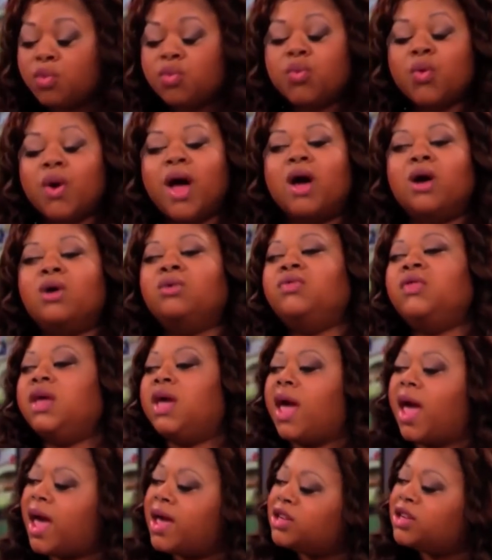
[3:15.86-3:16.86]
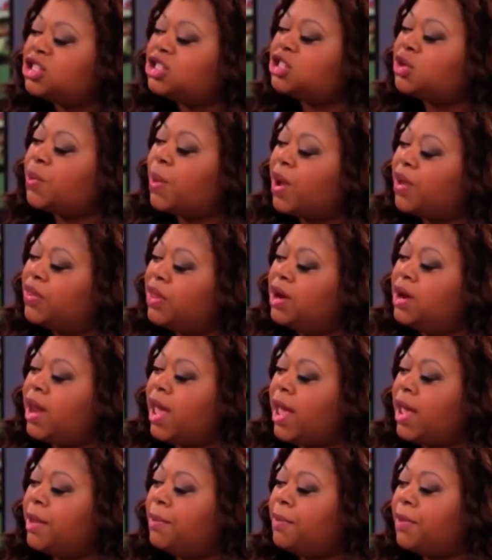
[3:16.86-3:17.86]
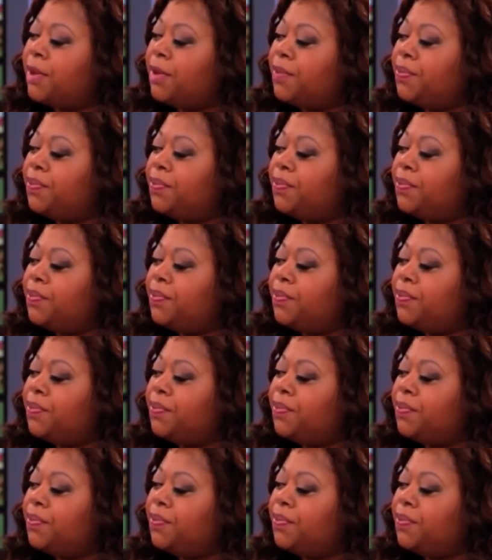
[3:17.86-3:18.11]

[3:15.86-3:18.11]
Around the edges, around the nape,